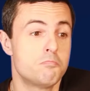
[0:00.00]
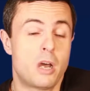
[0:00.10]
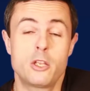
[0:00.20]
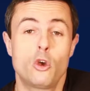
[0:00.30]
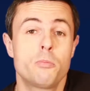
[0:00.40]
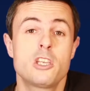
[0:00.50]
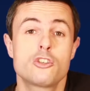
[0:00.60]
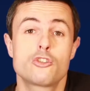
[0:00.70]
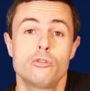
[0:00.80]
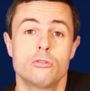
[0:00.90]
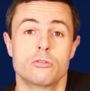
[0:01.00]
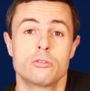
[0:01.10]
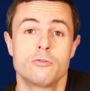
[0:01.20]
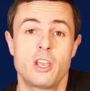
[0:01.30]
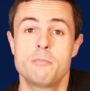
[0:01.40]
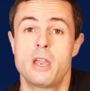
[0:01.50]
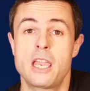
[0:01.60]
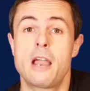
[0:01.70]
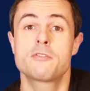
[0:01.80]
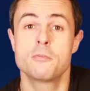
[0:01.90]
might not be insured. They may
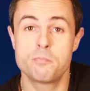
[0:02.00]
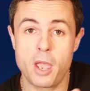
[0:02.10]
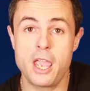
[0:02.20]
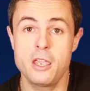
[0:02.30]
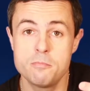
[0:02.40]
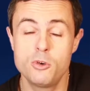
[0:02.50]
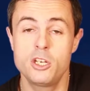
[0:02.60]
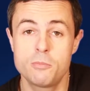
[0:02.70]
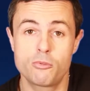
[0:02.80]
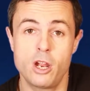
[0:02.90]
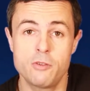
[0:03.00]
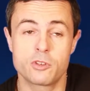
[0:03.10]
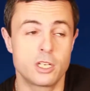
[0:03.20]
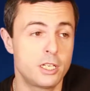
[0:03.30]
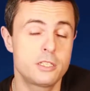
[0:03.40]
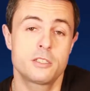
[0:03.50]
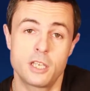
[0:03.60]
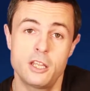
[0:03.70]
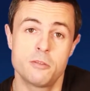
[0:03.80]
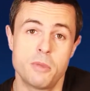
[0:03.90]
have to pay money privately to
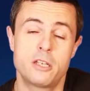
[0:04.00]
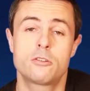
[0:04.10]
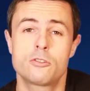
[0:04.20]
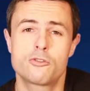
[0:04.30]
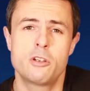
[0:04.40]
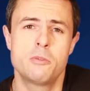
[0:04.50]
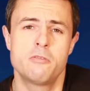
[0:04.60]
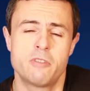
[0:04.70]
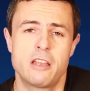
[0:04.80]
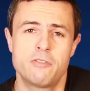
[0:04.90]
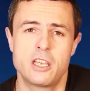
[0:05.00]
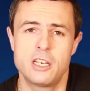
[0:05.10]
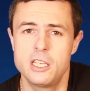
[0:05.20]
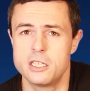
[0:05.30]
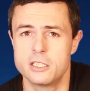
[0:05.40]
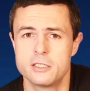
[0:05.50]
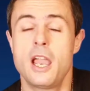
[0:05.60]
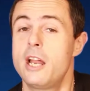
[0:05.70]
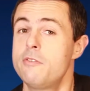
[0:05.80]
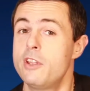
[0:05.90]
get the medical treatment that they need.
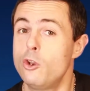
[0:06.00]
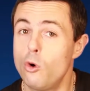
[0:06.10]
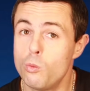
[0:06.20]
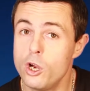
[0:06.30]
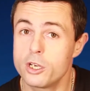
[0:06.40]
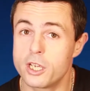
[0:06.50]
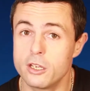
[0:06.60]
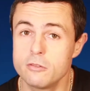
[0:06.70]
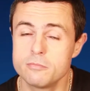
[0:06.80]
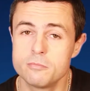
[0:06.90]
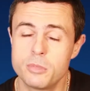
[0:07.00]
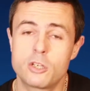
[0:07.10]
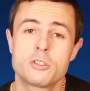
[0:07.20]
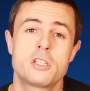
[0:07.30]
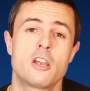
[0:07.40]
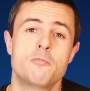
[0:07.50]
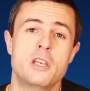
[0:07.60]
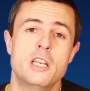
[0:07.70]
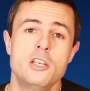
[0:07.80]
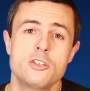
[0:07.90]
And if they're not working because they have
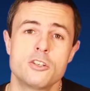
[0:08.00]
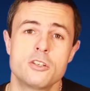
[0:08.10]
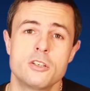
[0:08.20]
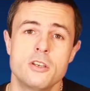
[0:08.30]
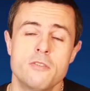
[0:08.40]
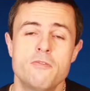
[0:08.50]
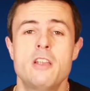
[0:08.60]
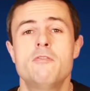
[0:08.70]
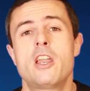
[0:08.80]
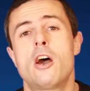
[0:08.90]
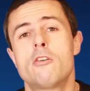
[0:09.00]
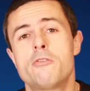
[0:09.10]
been injured, then they are